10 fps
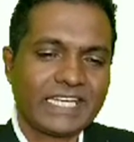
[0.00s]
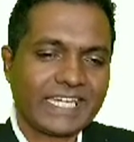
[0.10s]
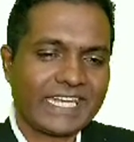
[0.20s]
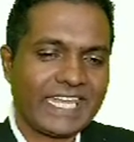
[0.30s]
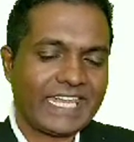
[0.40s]

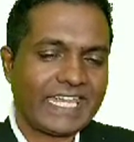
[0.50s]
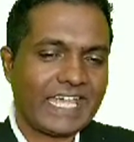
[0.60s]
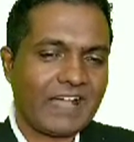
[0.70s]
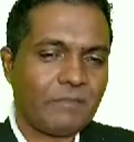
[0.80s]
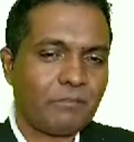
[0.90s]
K
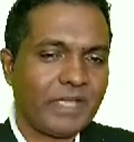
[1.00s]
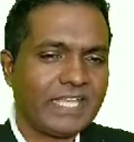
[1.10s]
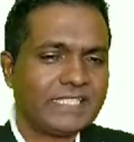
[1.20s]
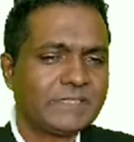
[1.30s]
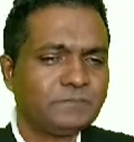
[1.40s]
cap.
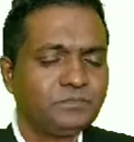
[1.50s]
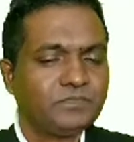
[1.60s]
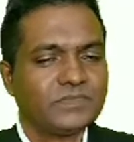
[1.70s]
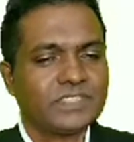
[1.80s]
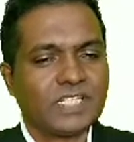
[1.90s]
Means
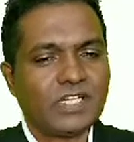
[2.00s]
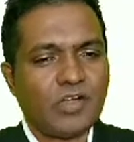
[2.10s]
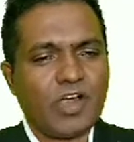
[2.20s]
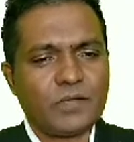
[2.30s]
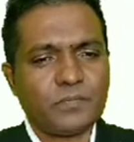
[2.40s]
the
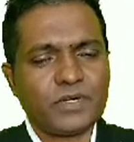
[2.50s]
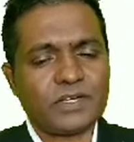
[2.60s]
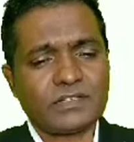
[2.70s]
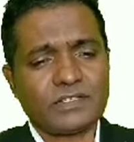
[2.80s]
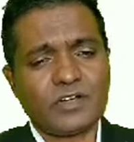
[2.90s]
dot
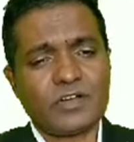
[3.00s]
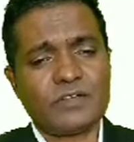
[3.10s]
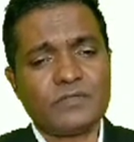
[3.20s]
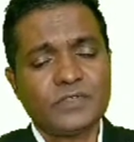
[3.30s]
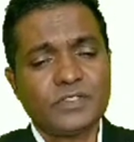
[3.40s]
product
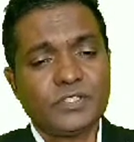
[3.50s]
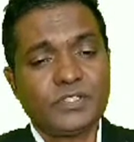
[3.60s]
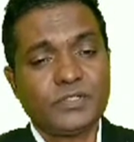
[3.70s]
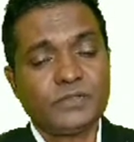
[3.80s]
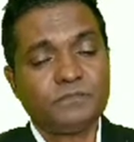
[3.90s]
of
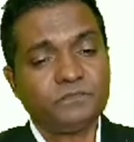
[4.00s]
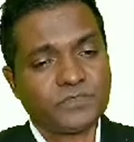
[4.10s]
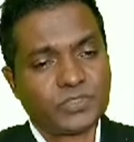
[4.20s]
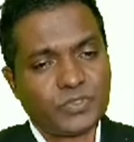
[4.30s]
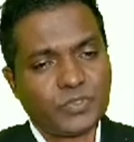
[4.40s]

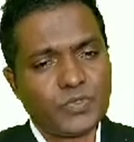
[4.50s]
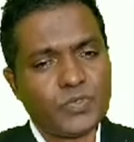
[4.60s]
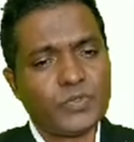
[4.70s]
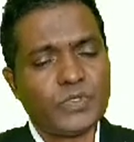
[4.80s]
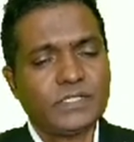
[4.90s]

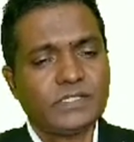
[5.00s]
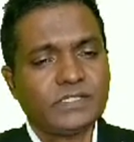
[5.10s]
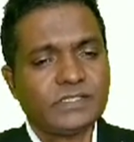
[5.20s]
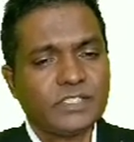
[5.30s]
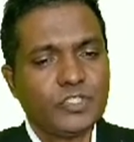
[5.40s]
two
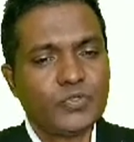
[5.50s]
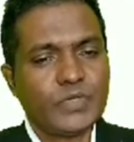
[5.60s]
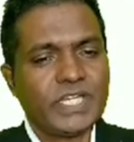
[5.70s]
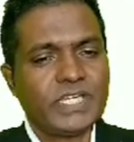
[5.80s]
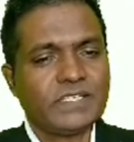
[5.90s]

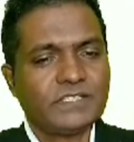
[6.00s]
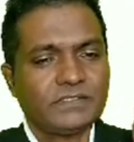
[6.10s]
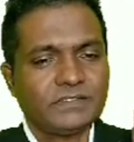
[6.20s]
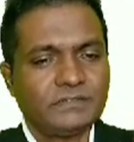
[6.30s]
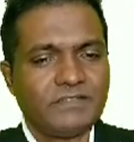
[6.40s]
unit
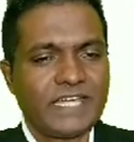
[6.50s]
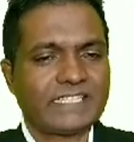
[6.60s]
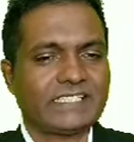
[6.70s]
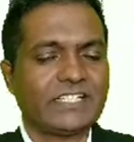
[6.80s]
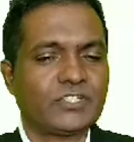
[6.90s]

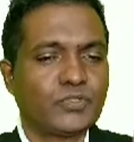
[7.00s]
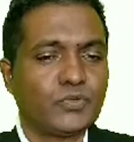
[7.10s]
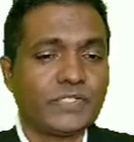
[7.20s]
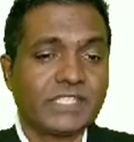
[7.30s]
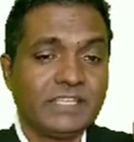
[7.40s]
vectors,
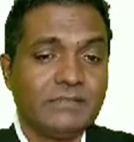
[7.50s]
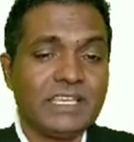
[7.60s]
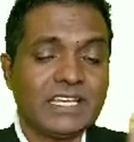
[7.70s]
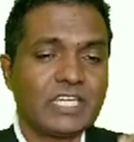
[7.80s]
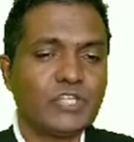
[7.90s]
two
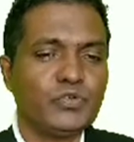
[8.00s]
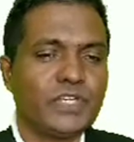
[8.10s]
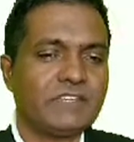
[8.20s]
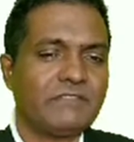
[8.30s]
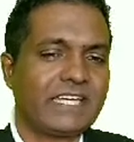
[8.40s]
similar
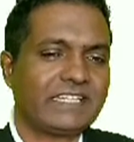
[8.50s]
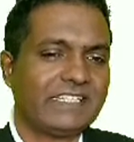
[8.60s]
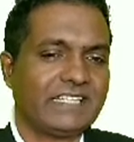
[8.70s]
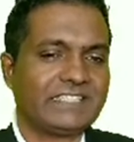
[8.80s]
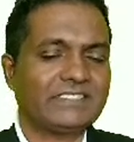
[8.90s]
unit
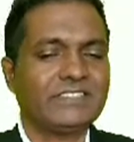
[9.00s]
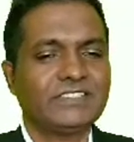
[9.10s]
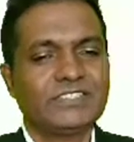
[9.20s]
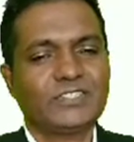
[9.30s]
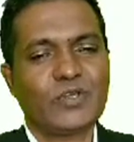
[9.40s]
vectors.
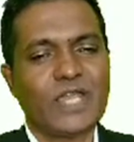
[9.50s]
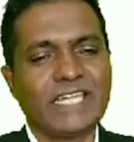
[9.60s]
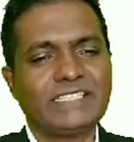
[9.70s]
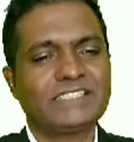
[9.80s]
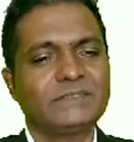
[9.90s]
So
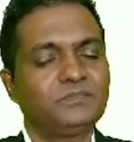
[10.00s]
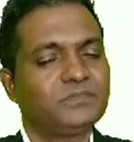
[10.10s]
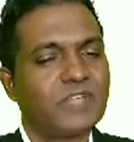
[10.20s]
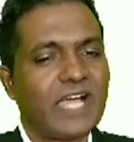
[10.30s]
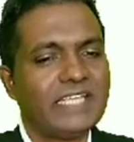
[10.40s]
let's
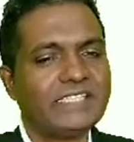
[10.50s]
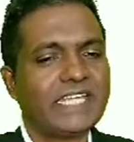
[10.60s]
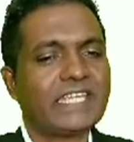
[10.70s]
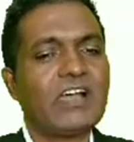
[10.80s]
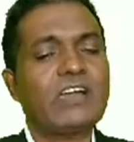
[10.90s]

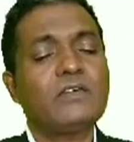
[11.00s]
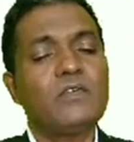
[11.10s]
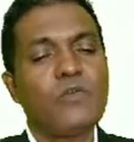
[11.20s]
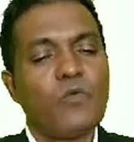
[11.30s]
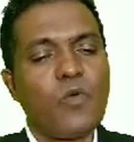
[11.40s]
ijk are
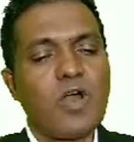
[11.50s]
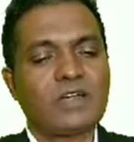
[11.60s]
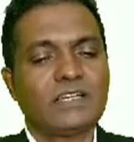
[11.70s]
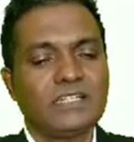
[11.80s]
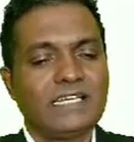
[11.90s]

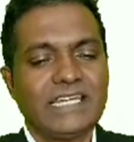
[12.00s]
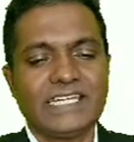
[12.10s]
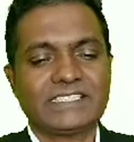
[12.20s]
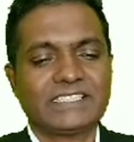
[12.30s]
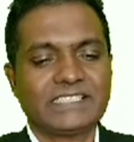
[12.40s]
what?
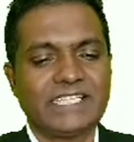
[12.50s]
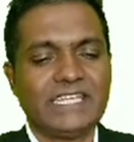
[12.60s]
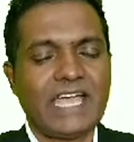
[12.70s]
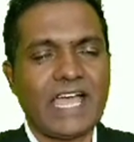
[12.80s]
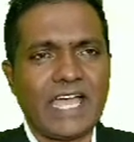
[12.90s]
Let's
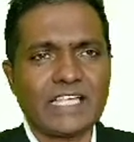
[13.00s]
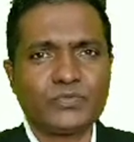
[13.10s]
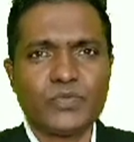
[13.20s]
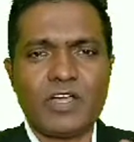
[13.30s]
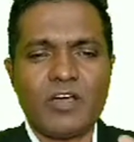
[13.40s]
see. As
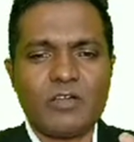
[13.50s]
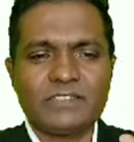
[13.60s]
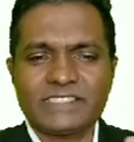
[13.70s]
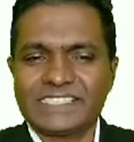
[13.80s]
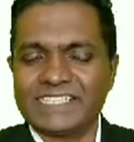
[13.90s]
we
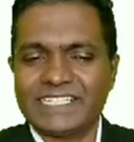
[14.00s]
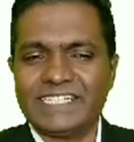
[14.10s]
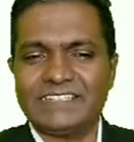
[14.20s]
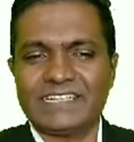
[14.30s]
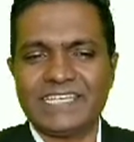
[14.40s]
all studied
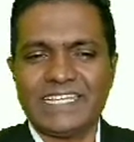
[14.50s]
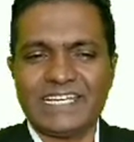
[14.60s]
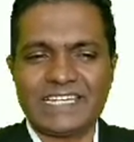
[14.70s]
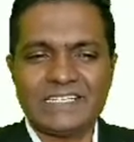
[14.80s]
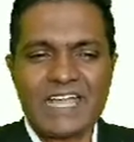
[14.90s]

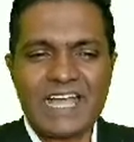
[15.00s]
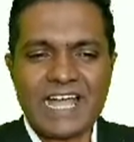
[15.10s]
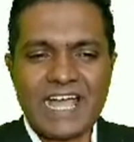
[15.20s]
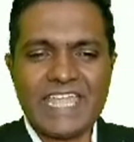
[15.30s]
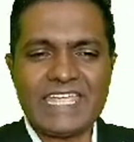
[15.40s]
earlier,
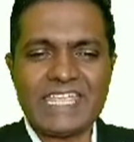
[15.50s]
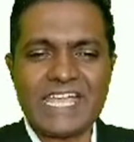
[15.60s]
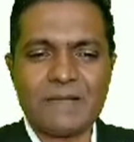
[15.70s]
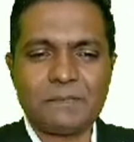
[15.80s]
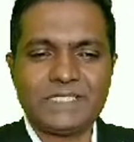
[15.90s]
I
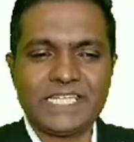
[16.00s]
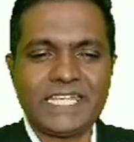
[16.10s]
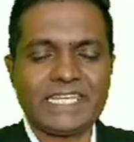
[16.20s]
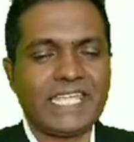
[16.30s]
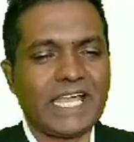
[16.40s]
cap,
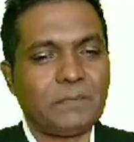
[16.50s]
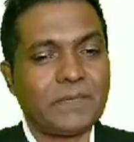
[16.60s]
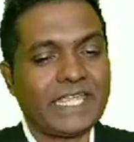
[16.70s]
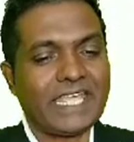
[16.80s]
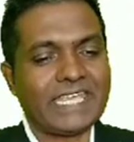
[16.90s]
J
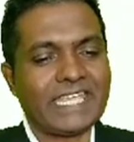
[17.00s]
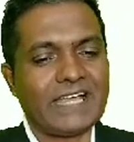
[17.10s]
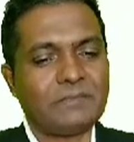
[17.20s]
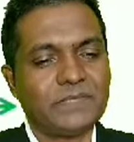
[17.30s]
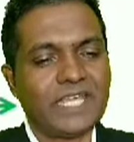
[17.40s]
cap, K
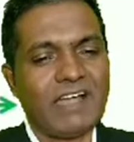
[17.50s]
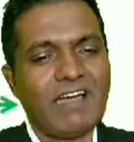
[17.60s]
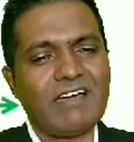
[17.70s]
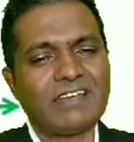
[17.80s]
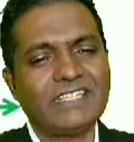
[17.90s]
cap, they
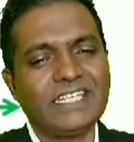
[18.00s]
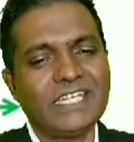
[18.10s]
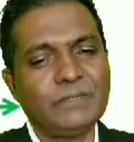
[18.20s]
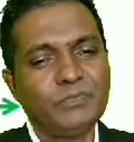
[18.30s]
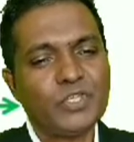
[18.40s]
are
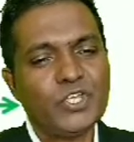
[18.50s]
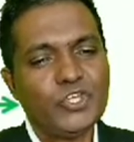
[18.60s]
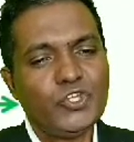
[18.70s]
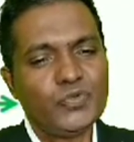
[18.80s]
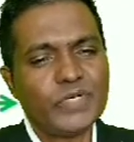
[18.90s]
the
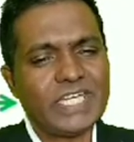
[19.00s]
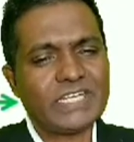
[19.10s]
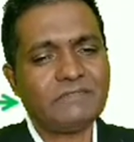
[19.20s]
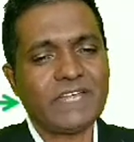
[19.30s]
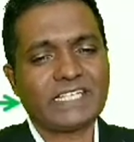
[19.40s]
unit
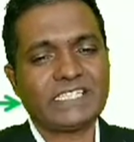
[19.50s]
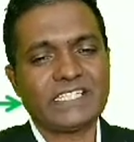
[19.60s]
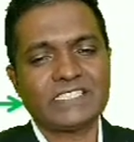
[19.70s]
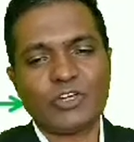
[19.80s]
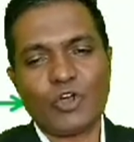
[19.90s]

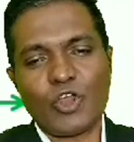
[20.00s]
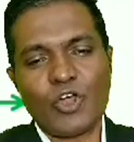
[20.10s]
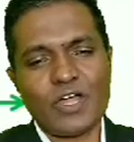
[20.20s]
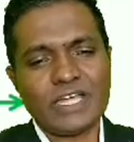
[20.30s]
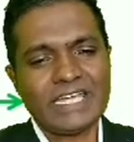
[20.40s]
vectors
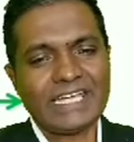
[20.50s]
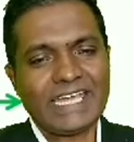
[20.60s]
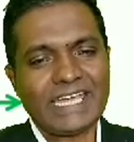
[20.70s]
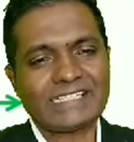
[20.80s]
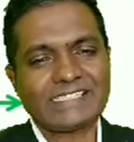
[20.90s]
along
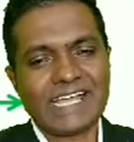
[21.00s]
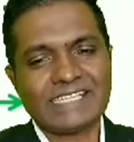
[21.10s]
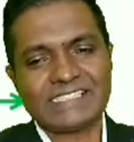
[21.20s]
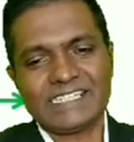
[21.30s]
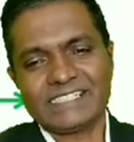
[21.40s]

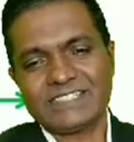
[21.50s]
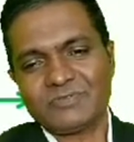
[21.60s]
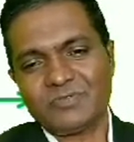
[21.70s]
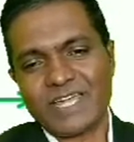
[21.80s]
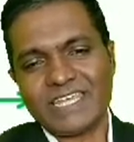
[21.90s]
x-axis,
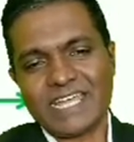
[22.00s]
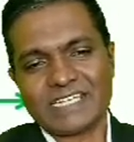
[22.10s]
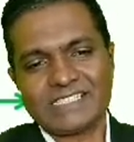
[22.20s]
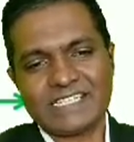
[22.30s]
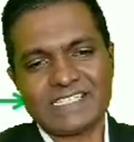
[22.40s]

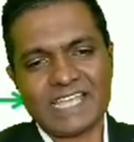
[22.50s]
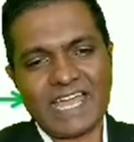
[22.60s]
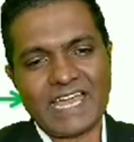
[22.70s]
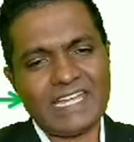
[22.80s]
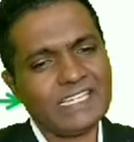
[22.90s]
y-axis,
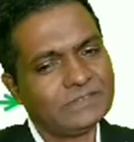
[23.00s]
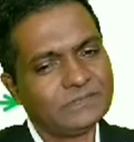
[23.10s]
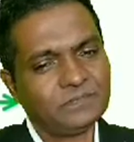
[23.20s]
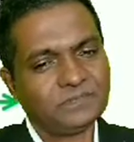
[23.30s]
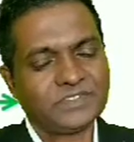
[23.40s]
and
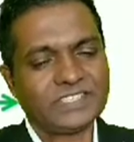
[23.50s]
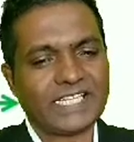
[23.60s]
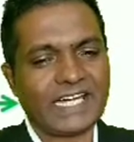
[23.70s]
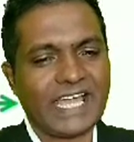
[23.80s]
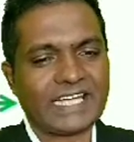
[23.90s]

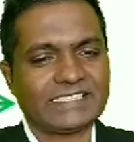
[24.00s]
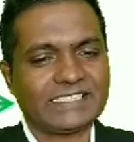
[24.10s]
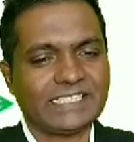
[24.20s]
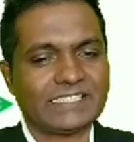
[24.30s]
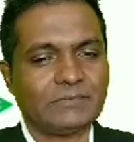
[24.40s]

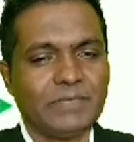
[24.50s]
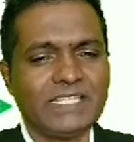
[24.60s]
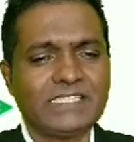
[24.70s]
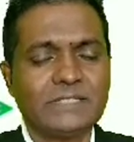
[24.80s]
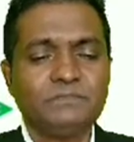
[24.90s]
z-axis.
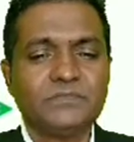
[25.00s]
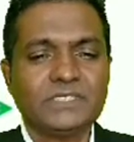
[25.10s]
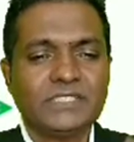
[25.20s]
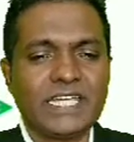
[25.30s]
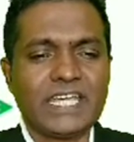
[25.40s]
Means
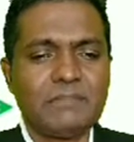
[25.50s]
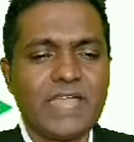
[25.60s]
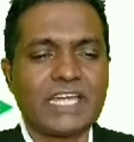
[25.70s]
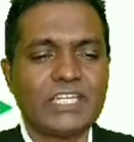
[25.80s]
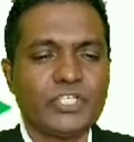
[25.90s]
their
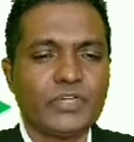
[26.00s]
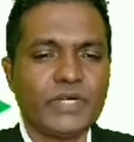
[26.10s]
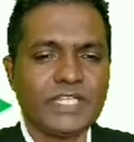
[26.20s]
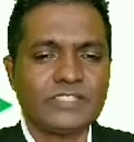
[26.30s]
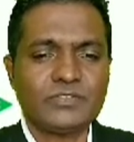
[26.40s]
magnitude
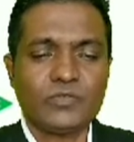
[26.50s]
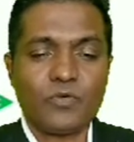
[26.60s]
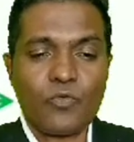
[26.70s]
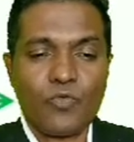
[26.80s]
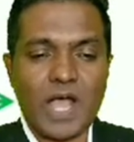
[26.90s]
is
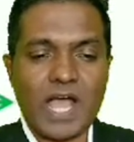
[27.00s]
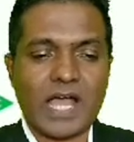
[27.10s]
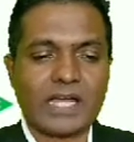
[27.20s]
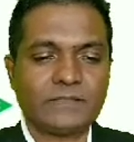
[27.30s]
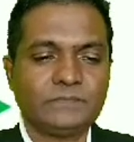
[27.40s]

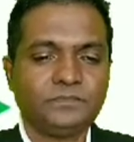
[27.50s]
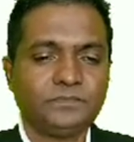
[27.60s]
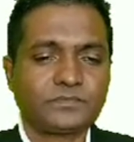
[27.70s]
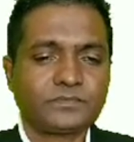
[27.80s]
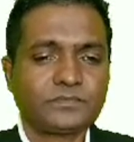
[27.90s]
1.
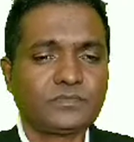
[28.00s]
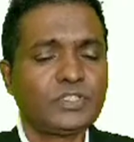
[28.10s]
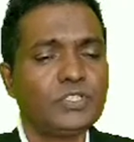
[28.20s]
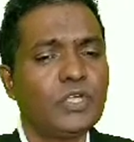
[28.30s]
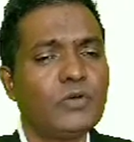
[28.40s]

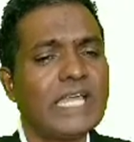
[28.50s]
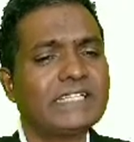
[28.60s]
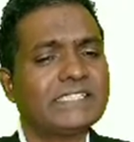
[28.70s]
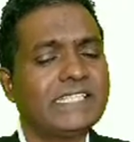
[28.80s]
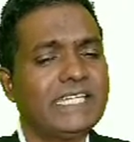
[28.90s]
Now
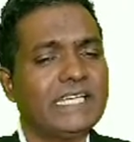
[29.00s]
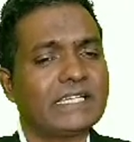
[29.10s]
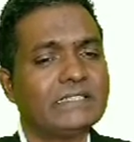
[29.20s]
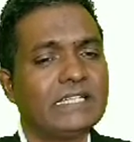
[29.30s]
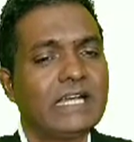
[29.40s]
let's see
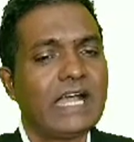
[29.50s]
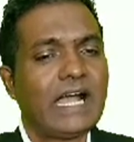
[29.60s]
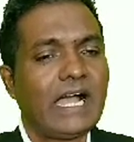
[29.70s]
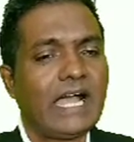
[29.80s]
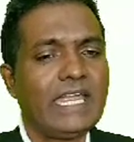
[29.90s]
here.
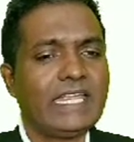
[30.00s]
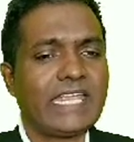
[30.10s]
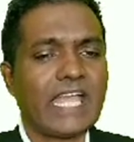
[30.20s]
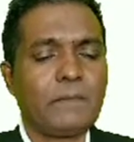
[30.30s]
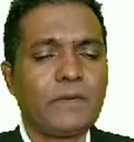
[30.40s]
I
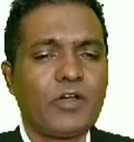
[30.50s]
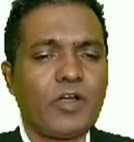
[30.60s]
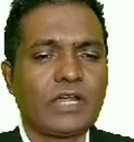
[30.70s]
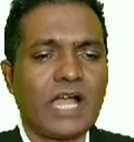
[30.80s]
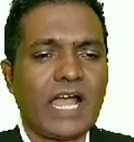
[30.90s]
cap
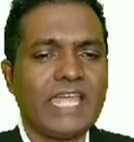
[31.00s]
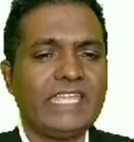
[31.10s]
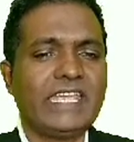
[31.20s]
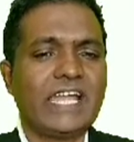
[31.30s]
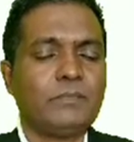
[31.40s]
dot I
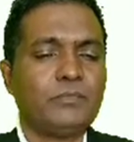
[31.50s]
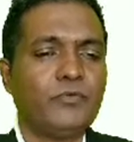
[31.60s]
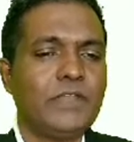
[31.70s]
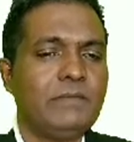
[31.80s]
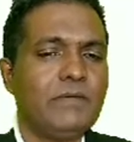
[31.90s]
cap
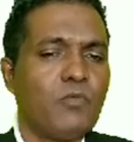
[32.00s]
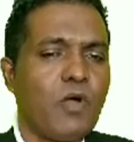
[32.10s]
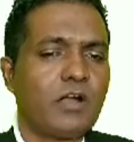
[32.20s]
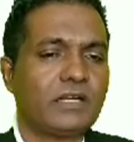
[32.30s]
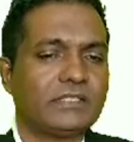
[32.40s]
will be
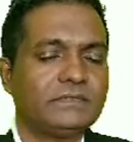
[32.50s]
what?